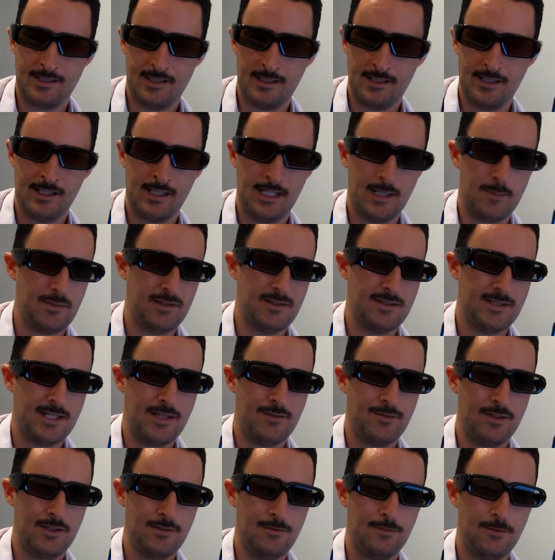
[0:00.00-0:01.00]
I think you can get up to
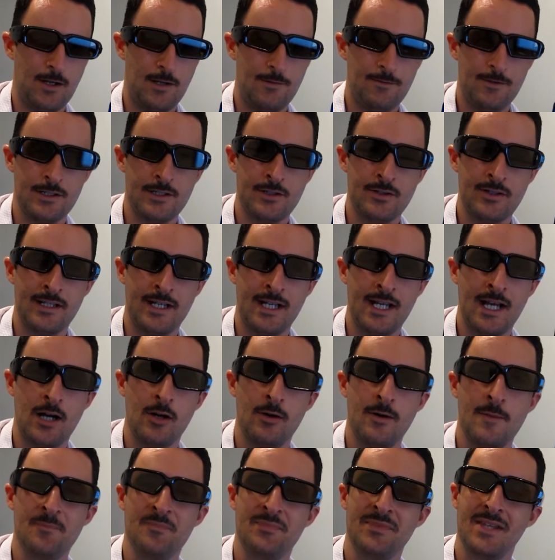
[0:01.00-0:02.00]
7500 now.
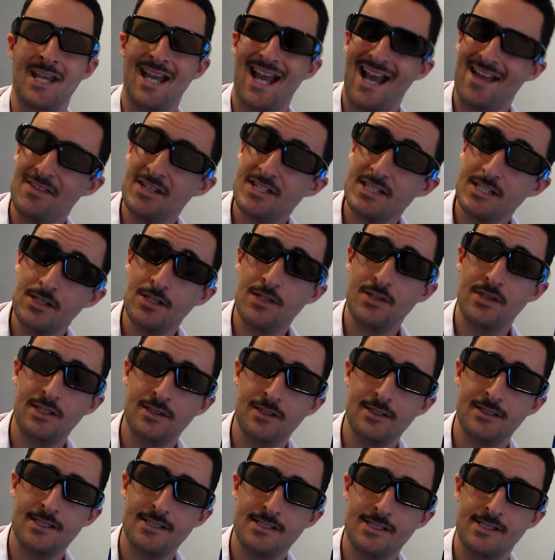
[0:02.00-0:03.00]
And that's the only thing
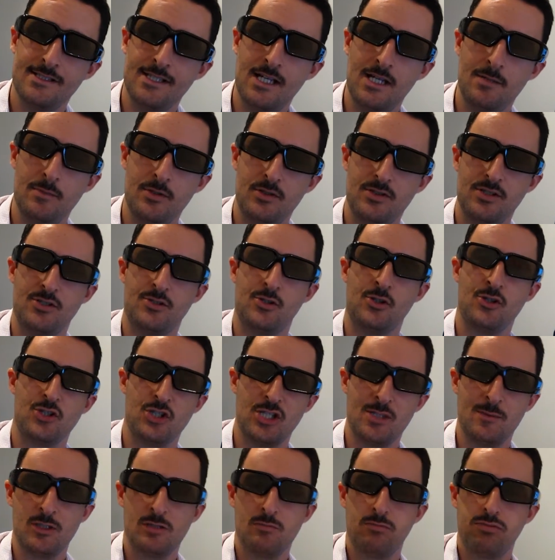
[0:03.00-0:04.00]
that lets it down, because it's got
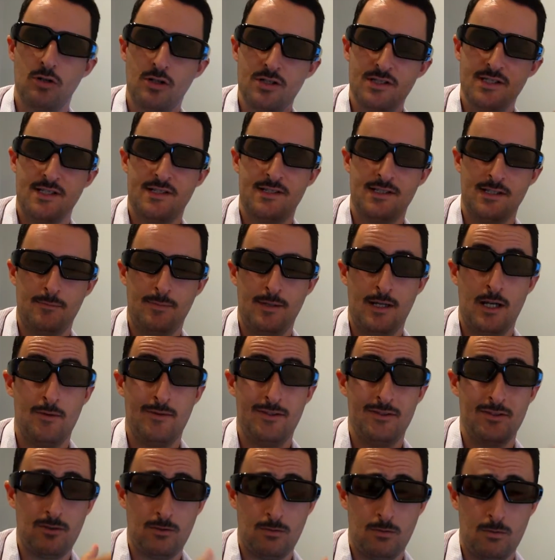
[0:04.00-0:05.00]
so much processing power
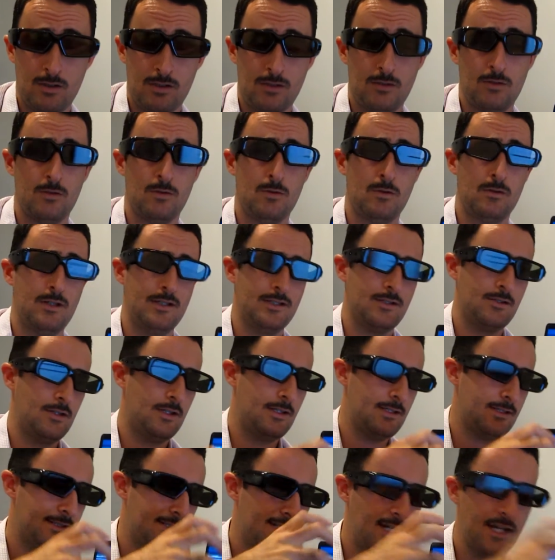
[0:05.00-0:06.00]
with the quad core, it's got a
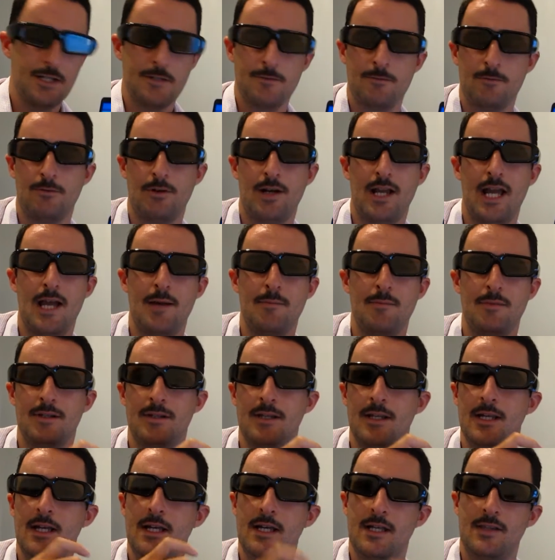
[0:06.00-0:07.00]
ton of RAM and
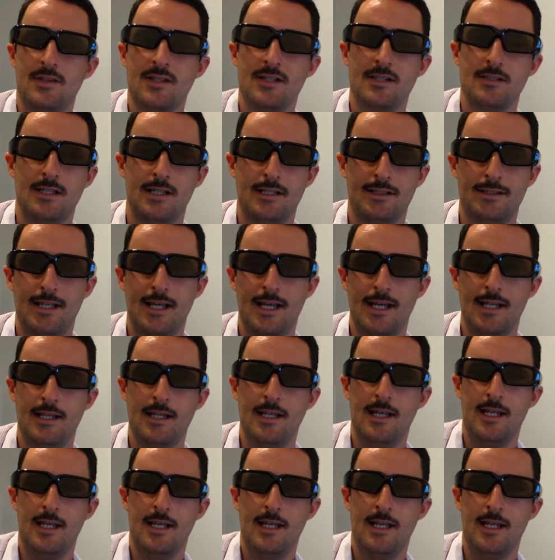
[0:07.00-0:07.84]
things like that.